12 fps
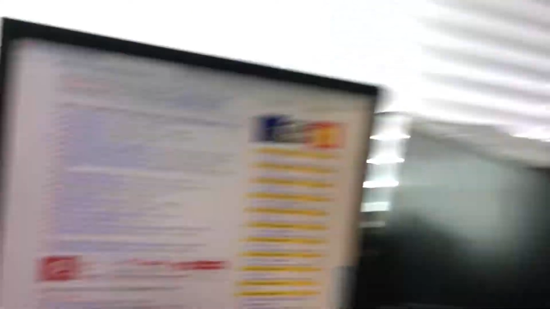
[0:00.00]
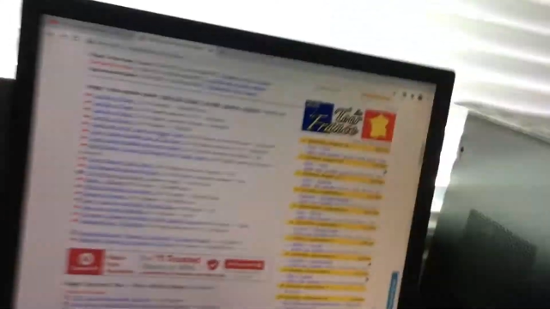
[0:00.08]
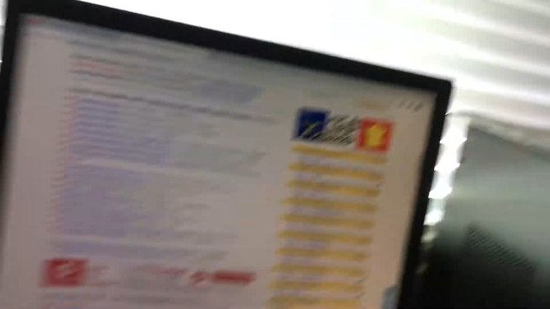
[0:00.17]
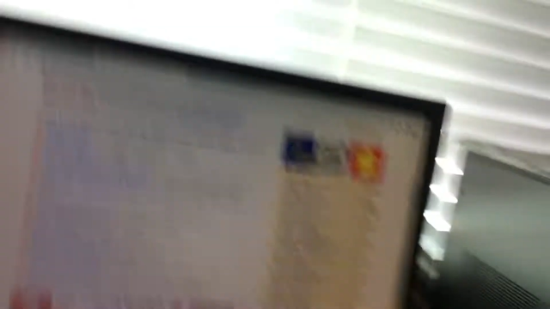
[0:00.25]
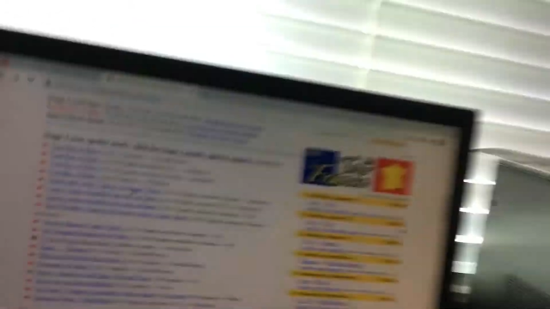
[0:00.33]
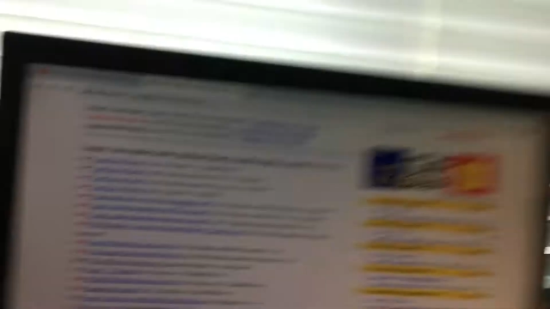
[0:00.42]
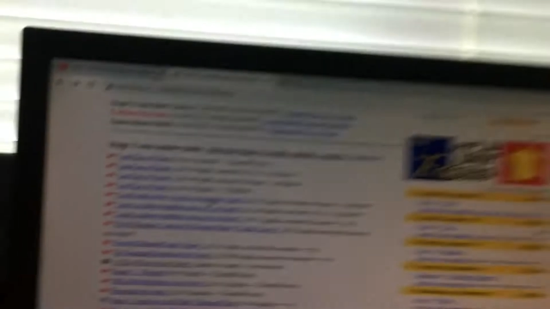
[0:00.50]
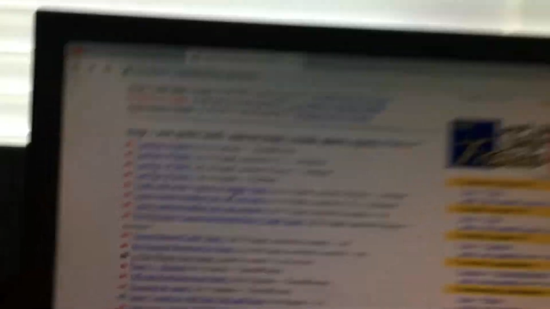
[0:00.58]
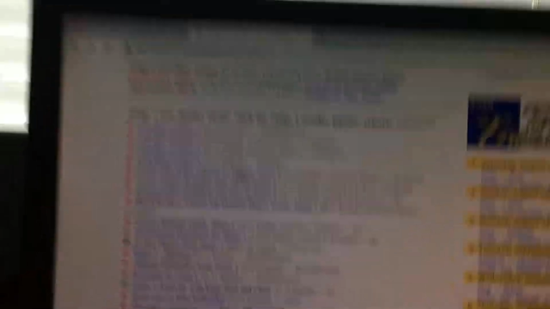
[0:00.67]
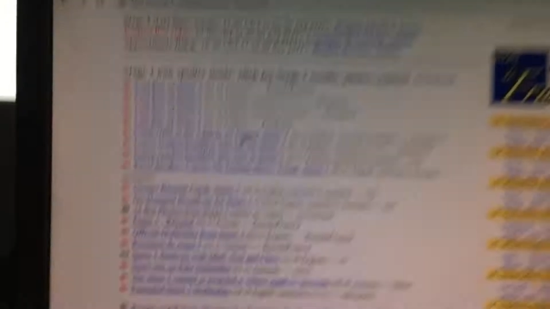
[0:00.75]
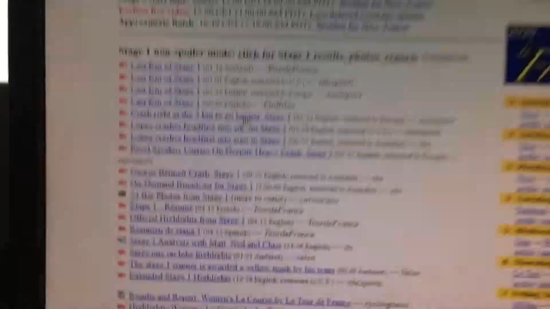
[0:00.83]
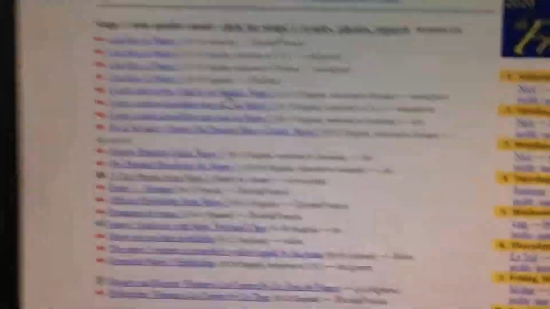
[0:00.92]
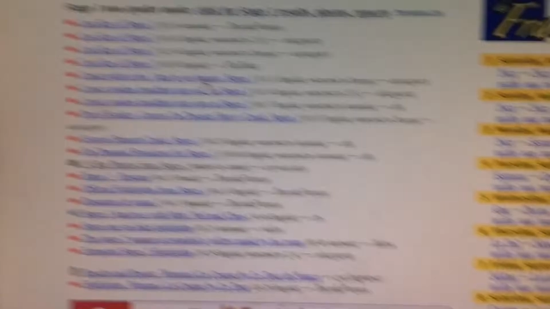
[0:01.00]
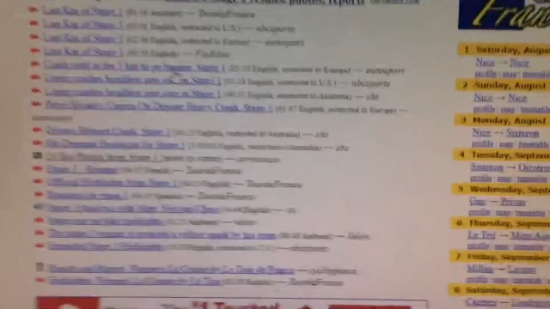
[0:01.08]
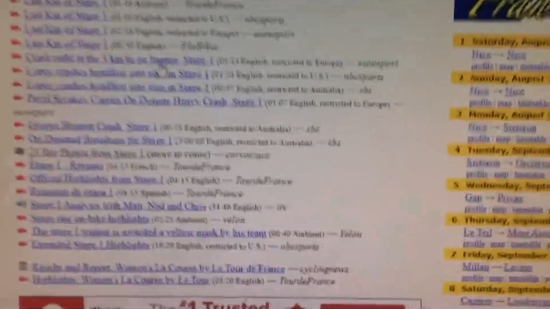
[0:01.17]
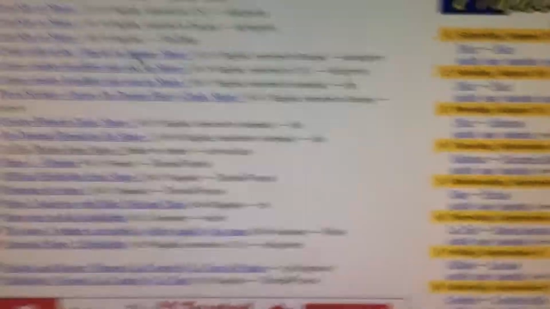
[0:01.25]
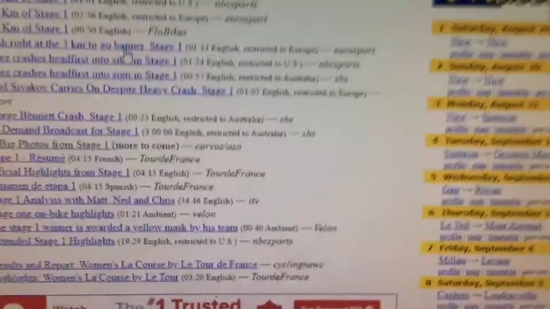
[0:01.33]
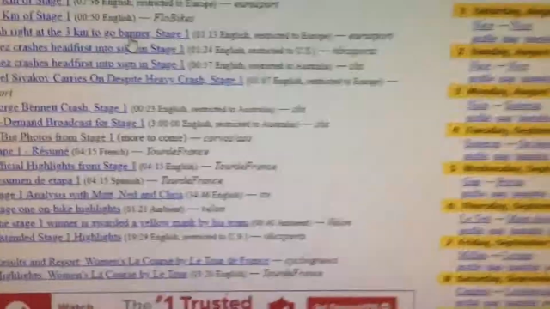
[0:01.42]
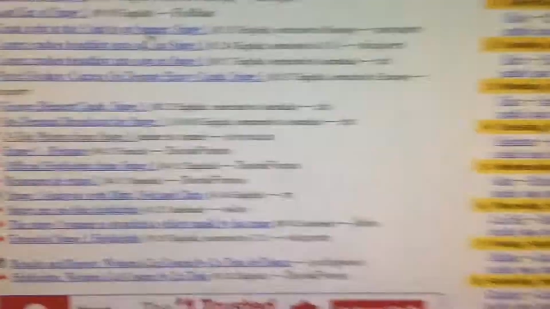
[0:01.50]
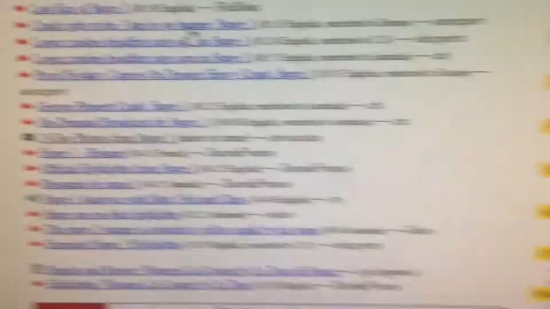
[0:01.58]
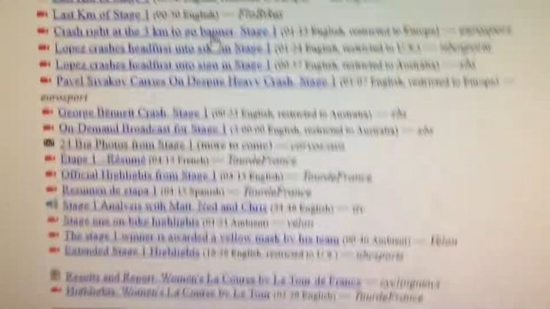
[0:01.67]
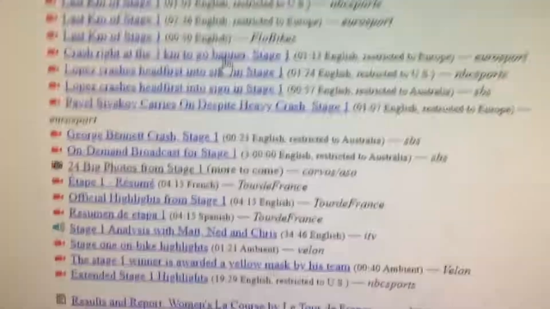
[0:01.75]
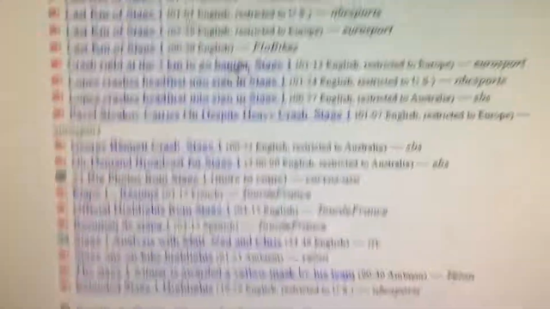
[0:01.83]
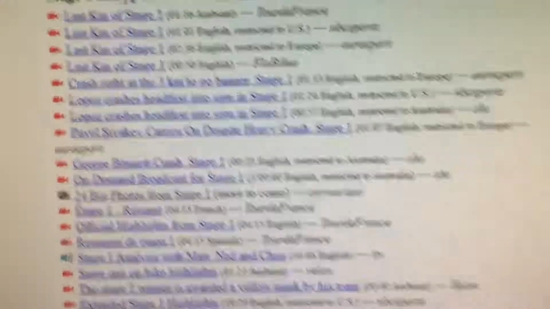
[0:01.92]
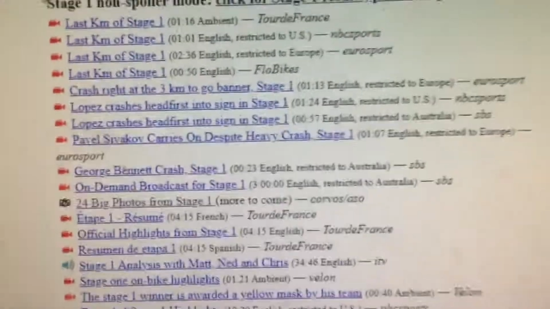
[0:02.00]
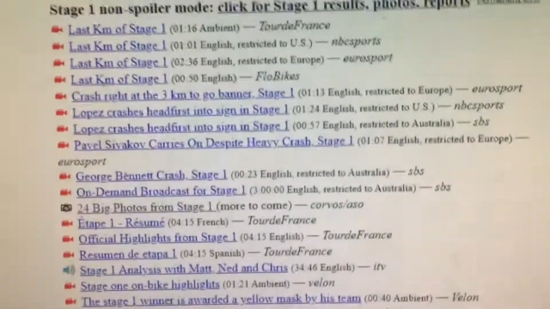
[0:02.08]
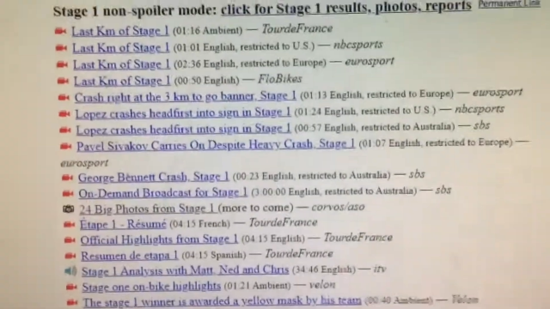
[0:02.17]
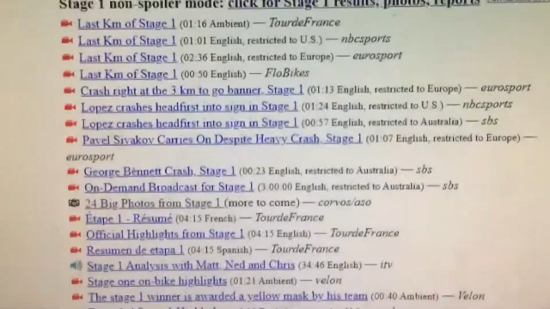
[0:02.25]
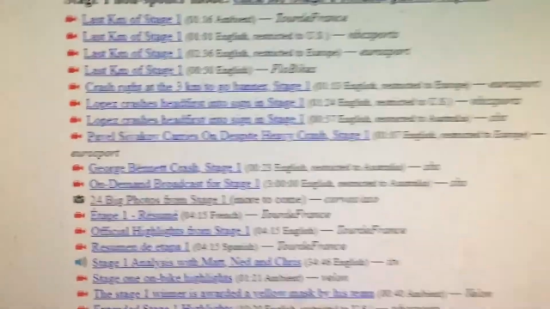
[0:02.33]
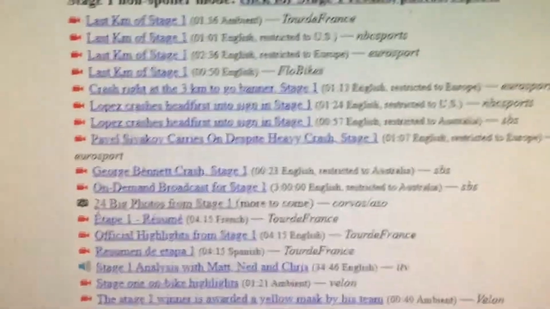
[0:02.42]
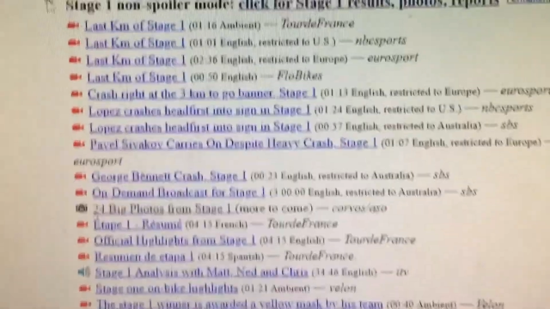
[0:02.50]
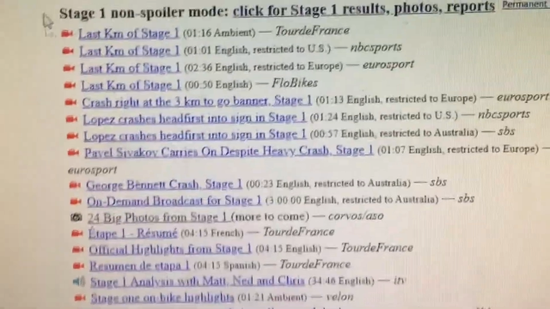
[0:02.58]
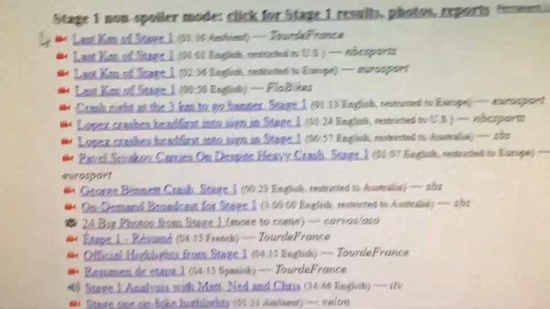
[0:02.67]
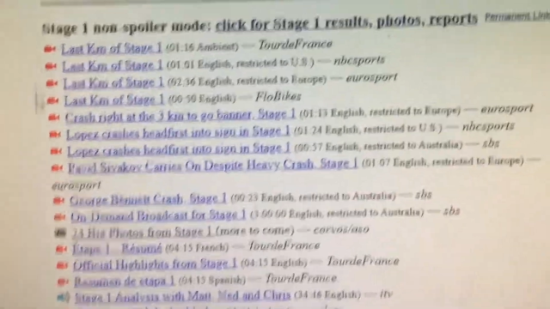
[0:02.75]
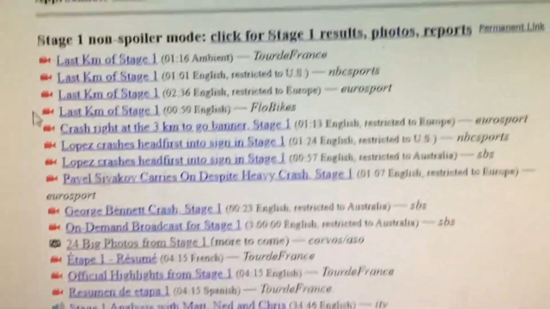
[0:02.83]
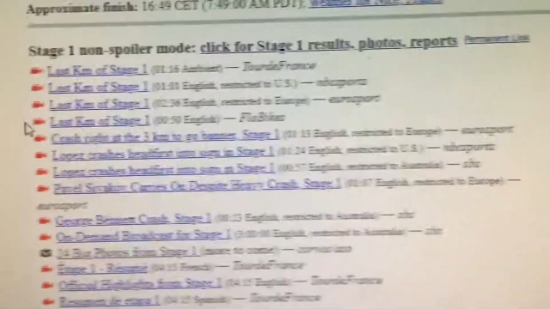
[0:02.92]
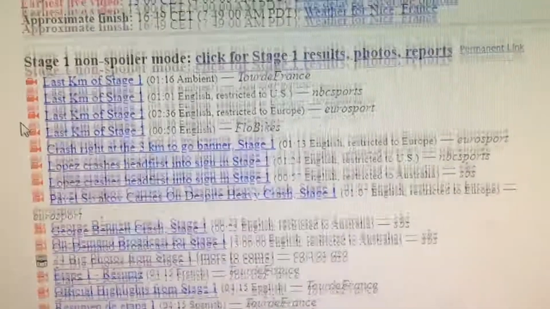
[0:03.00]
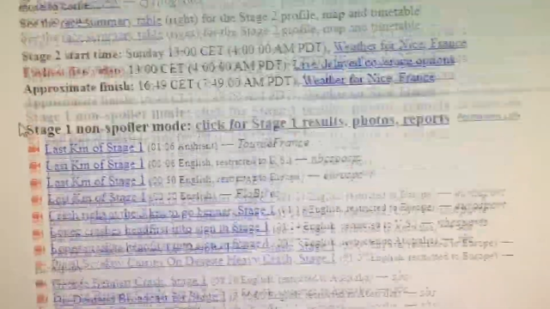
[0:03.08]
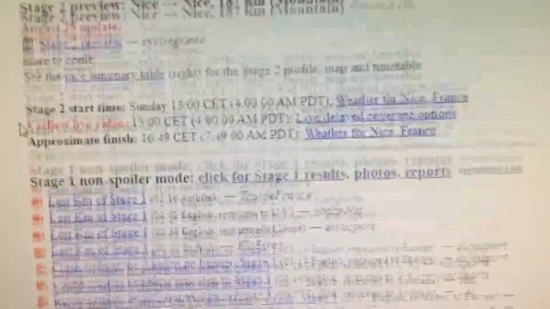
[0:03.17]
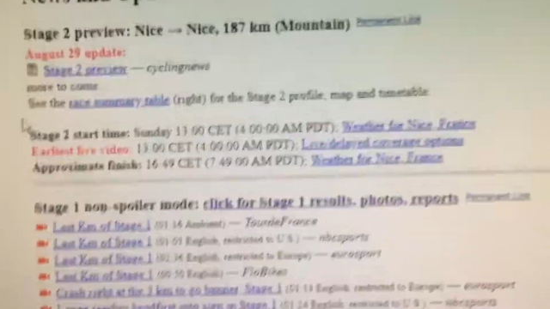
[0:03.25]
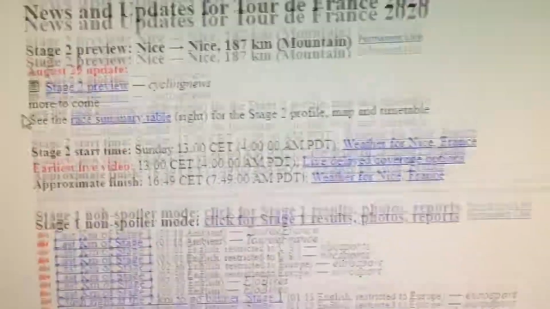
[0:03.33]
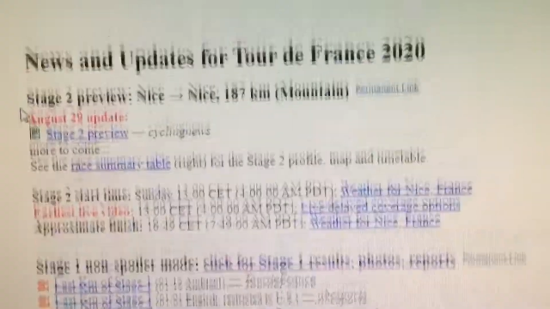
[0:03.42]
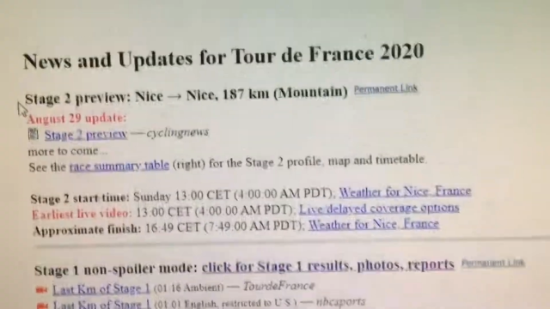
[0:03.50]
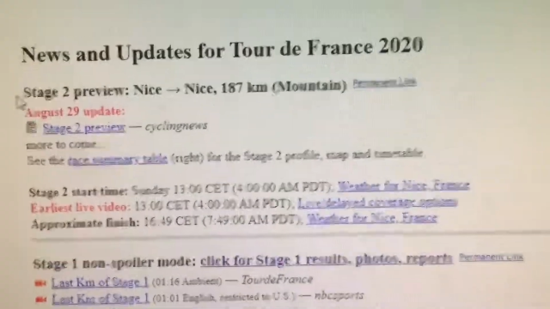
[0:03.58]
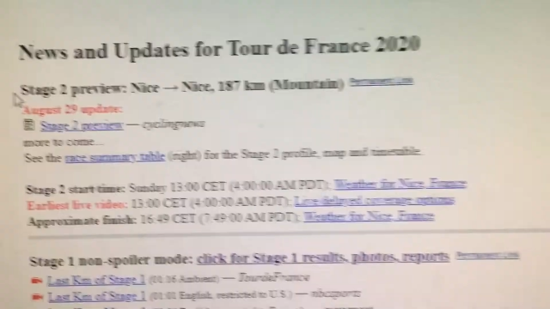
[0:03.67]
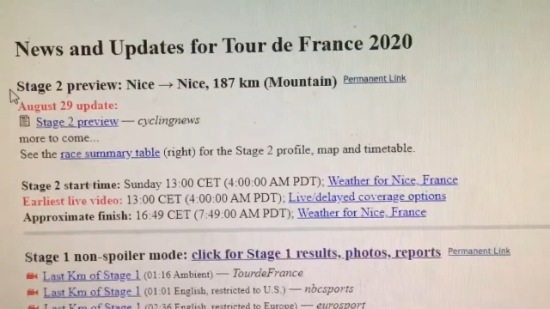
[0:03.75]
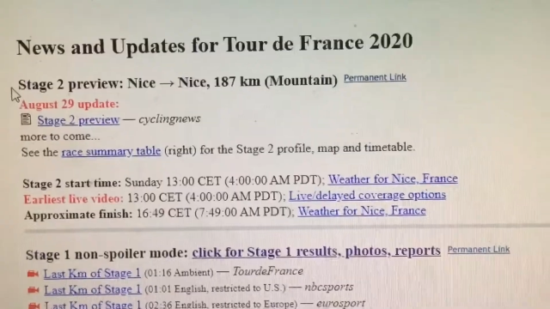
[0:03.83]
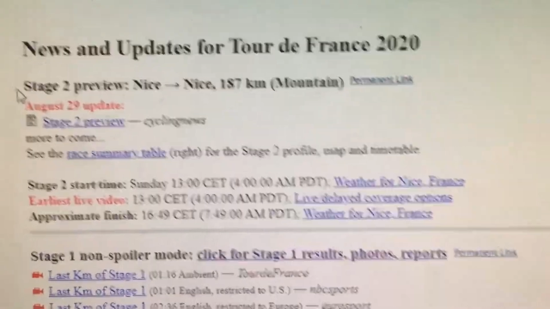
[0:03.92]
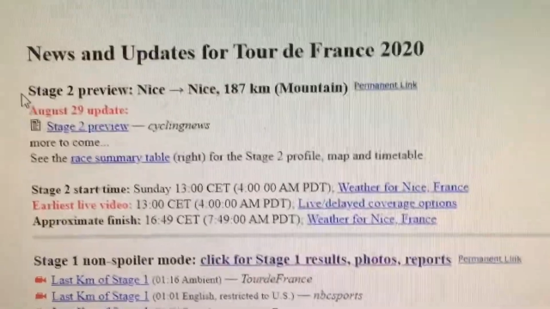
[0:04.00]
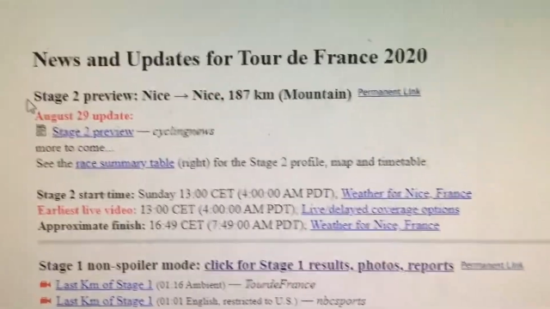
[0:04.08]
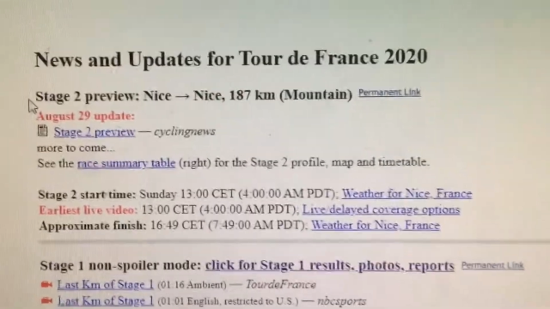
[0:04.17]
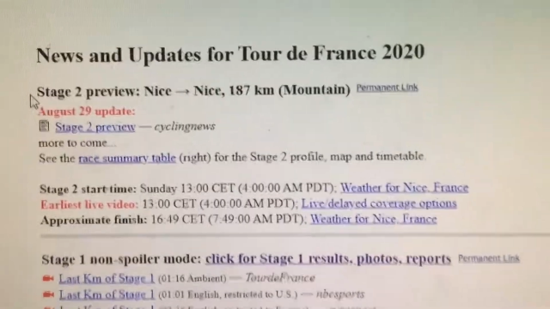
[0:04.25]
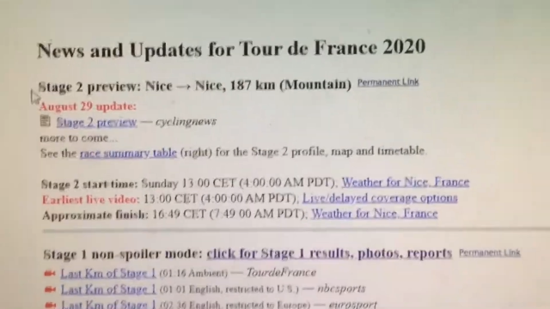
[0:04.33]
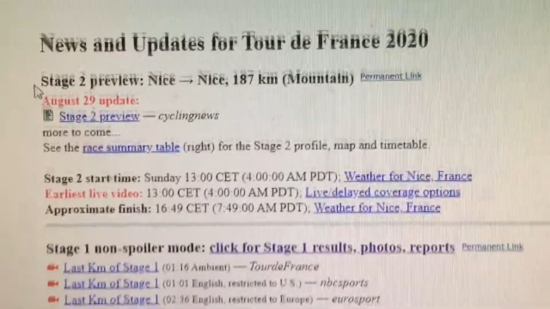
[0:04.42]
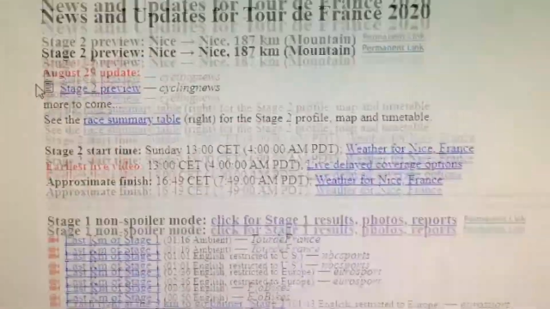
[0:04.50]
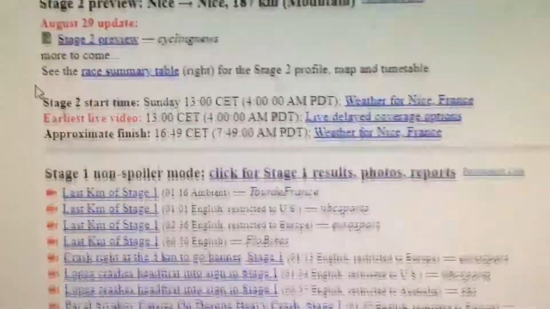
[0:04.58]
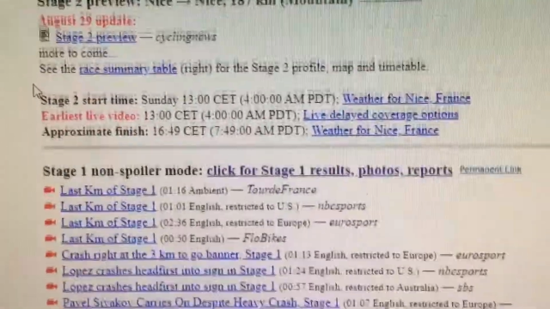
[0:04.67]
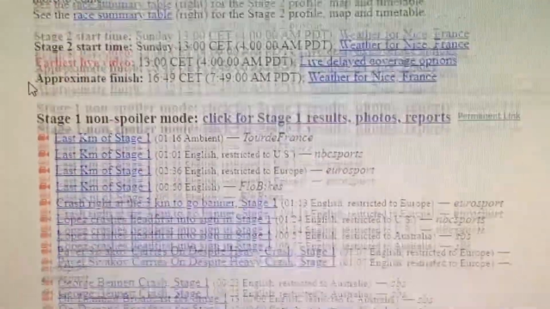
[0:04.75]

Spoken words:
[unreadable: no face in view]